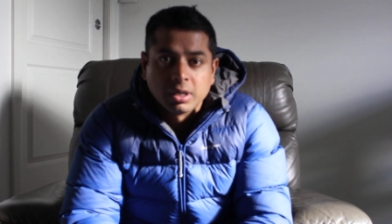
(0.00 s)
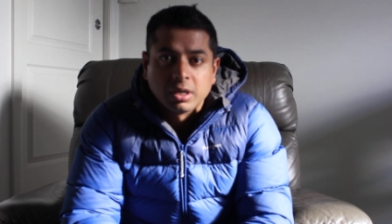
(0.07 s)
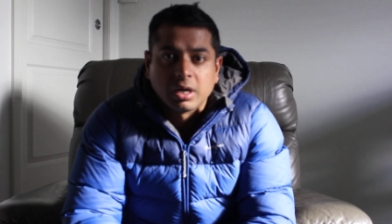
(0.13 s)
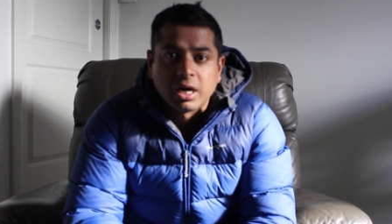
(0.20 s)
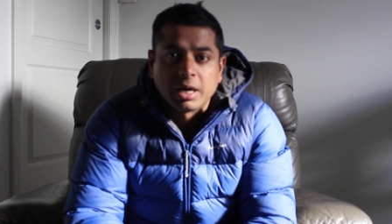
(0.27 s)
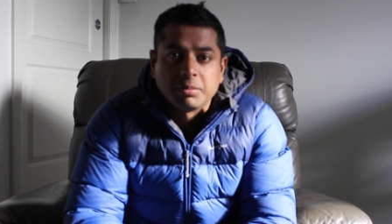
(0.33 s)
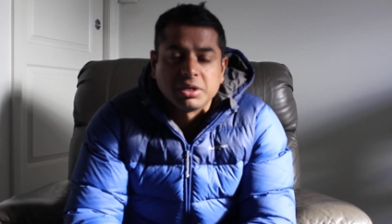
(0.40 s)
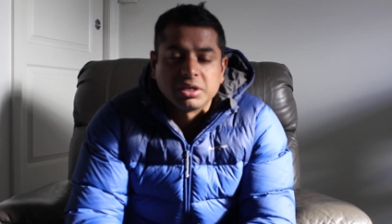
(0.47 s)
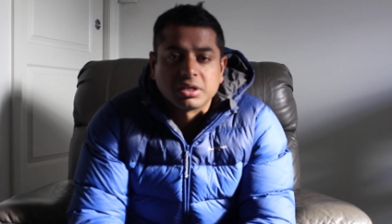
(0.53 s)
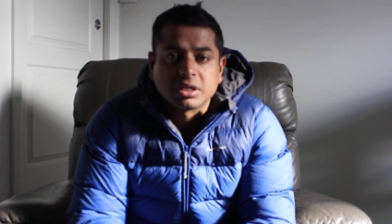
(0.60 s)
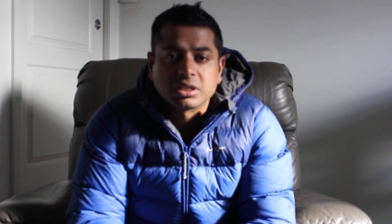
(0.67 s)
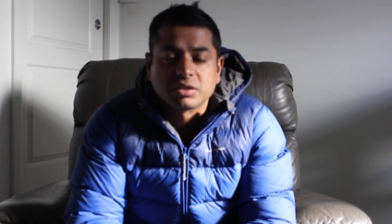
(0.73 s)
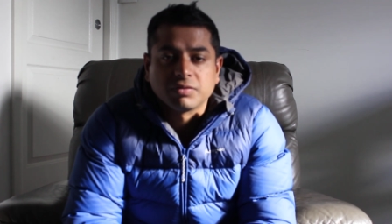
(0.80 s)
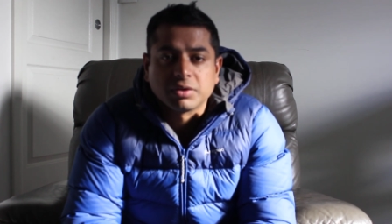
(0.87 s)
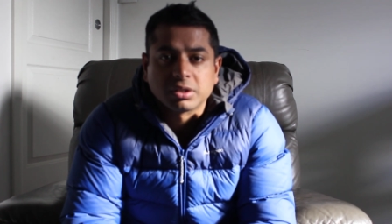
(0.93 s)
I'm in
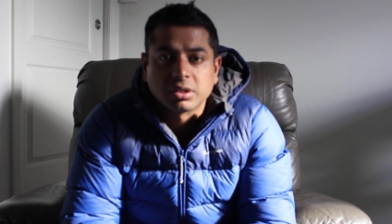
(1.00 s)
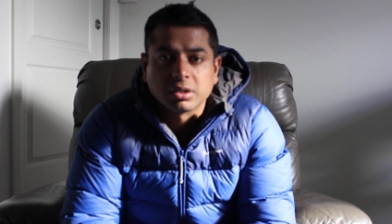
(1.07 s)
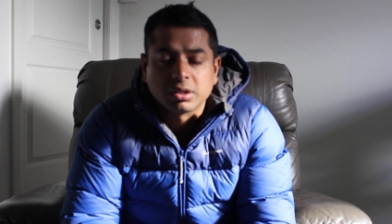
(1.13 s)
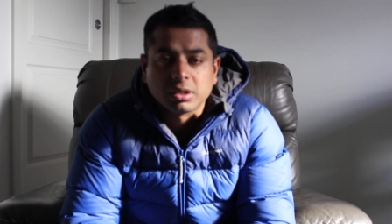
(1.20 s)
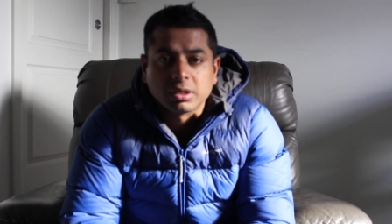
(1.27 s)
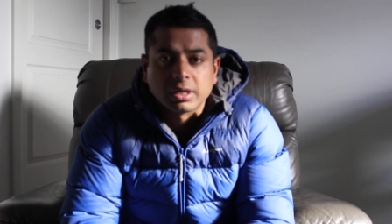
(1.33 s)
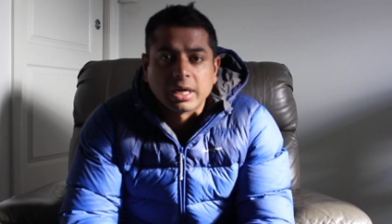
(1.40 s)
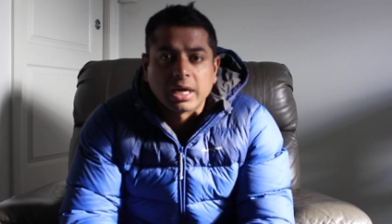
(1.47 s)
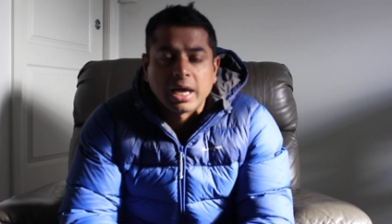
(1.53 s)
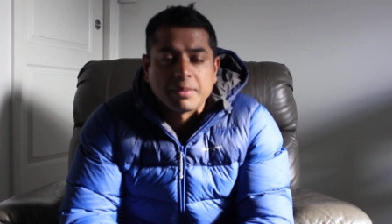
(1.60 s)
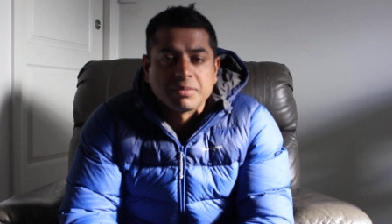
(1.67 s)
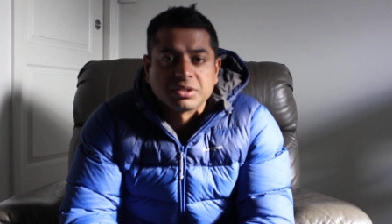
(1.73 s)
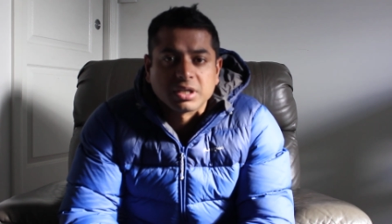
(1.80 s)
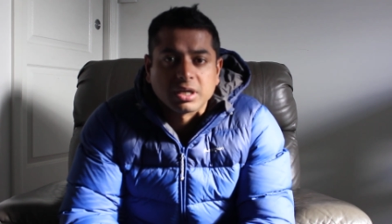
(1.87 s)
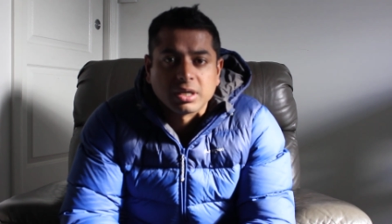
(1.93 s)
touch with uh,
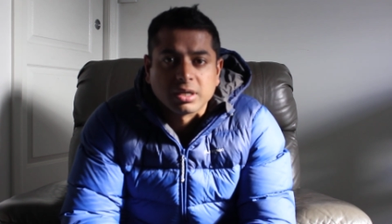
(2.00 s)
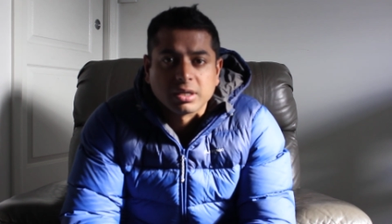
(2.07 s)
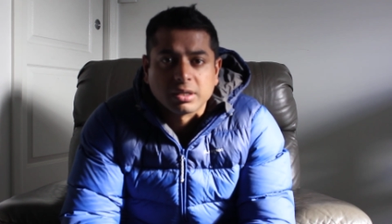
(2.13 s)
AMSA,